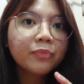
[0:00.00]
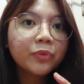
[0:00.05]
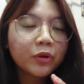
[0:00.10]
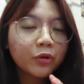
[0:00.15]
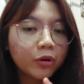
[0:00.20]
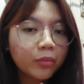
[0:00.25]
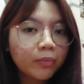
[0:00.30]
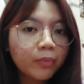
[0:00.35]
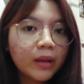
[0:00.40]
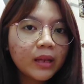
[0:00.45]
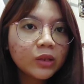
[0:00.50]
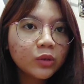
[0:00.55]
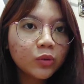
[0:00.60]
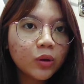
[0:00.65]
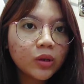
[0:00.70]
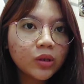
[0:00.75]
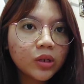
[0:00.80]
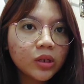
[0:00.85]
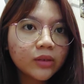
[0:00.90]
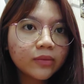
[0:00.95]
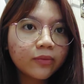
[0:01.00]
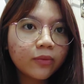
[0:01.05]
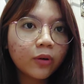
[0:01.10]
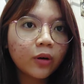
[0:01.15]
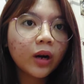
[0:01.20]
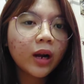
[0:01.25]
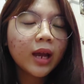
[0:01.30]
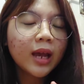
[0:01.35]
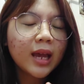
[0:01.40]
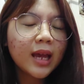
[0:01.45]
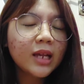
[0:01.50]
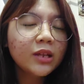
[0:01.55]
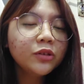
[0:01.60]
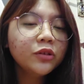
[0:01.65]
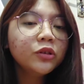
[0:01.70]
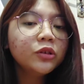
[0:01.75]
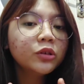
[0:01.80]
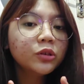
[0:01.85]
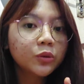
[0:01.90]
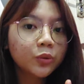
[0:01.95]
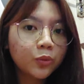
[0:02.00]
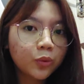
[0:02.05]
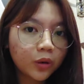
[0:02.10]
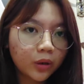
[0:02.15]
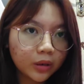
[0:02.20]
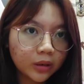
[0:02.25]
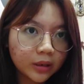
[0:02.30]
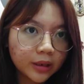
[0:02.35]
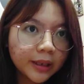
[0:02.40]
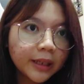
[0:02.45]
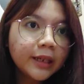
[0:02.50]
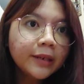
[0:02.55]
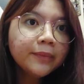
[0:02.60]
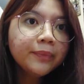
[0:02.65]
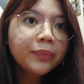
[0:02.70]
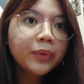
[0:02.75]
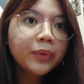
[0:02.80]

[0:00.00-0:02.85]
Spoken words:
replace wages for injured worker,